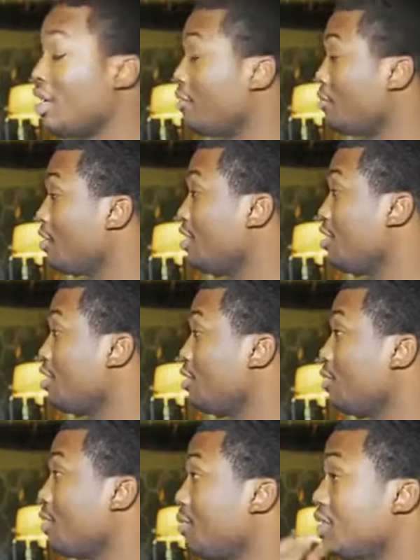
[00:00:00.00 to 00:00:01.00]
And really,
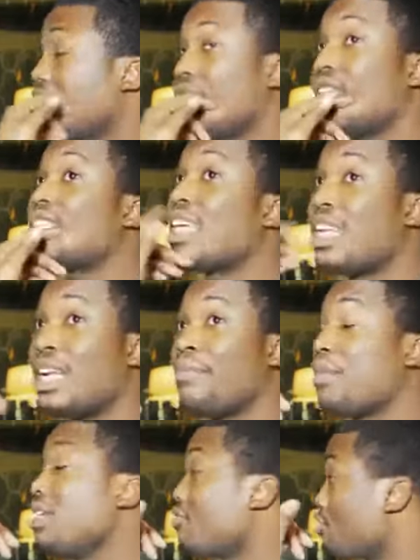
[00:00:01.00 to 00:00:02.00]
too, let me tell you, that's how
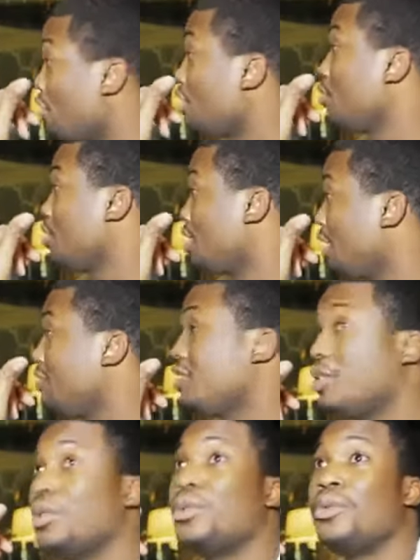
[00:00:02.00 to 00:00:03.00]
that beef started with the
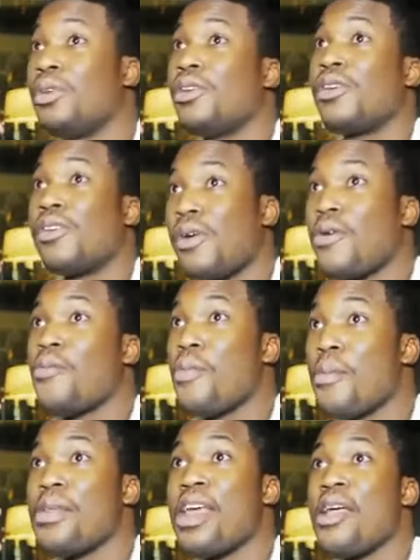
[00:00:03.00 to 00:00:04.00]
other dude.
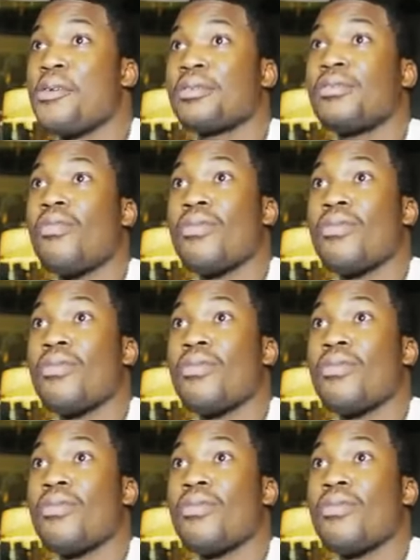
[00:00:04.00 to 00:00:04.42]
Remember that?